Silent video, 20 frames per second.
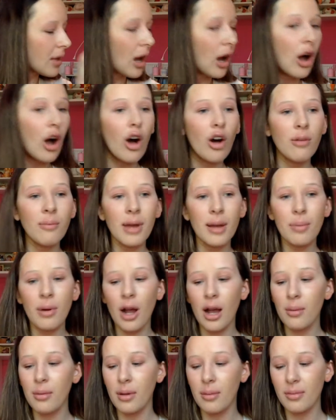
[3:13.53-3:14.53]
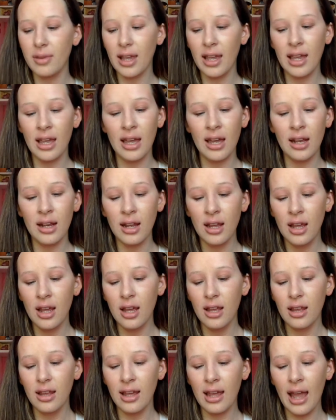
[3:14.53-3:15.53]
all my problems. And
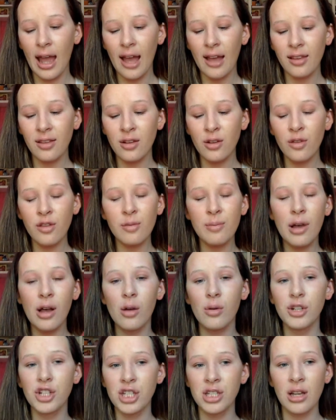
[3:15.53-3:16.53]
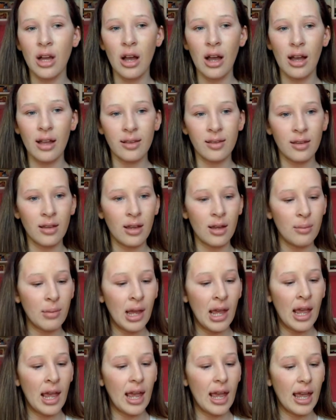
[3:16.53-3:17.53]
it has no smell, which is awesome.
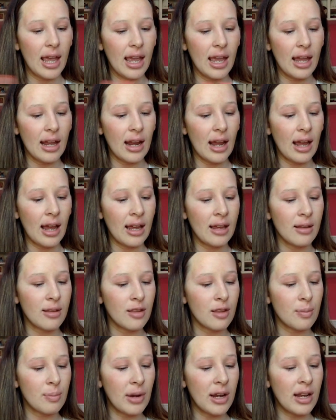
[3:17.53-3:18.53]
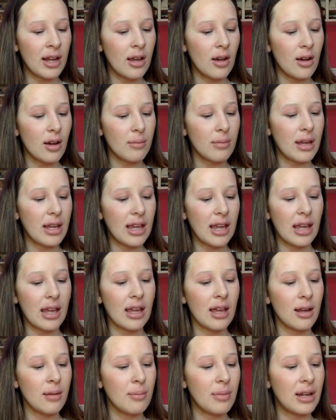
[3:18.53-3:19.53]
And I sprayed it on my
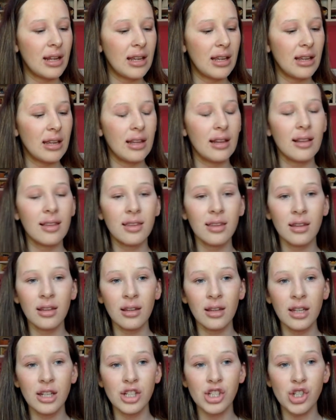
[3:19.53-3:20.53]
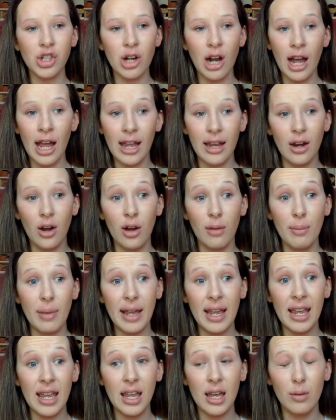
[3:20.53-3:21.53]
hand, but it instantly dried on
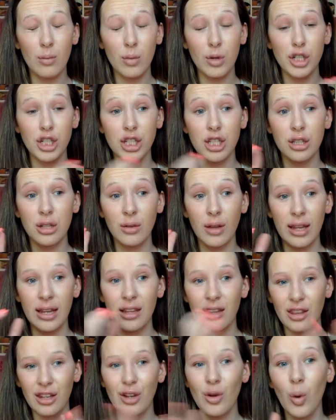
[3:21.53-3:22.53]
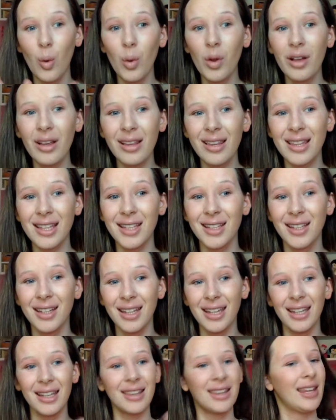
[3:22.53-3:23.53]
my hand, which is, like, the coolest
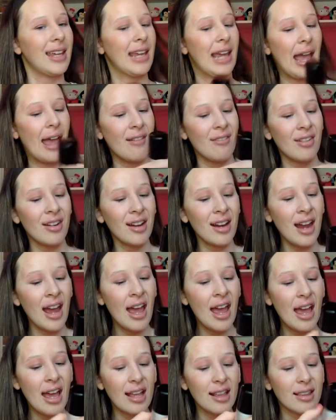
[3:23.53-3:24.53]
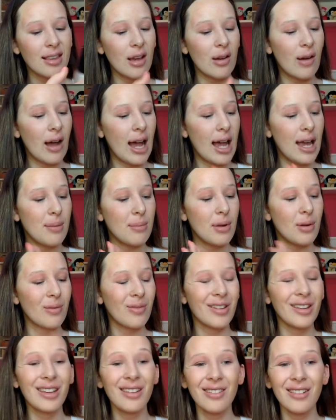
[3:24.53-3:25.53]
looking thing ever. So I'm
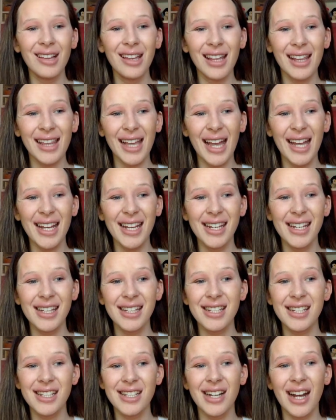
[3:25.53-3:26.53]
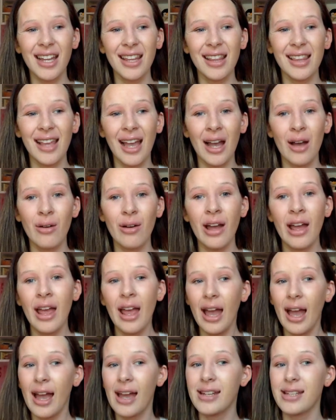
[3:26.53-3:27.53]
really, really excited to try this out.
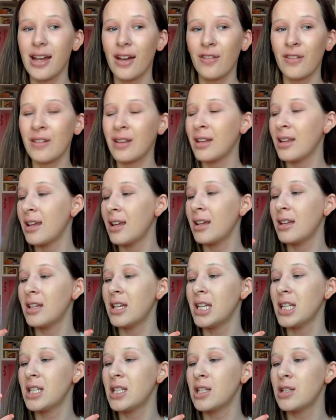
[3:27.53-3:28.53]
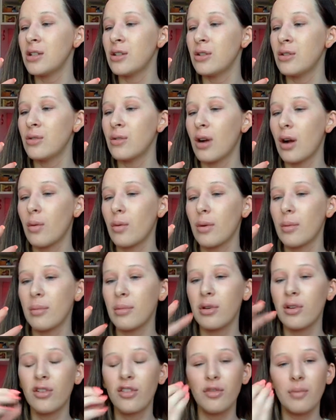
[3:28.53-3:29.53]
I definitely need to
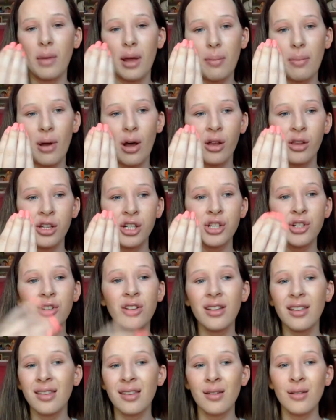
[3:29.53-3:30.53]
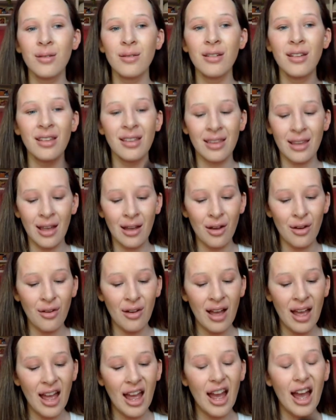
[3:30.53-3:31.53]
remove my polish really soon,
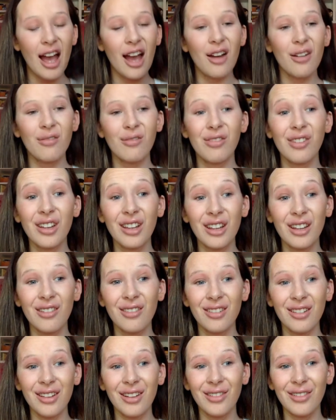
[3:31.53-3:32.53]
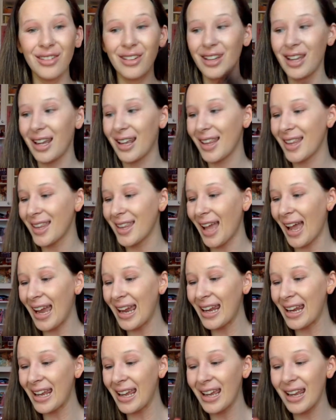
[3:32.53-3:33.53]
so really, really, really
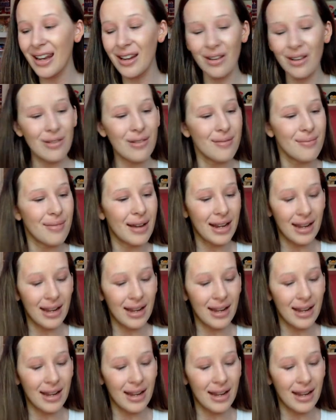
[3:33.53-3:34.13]
excited. Oh my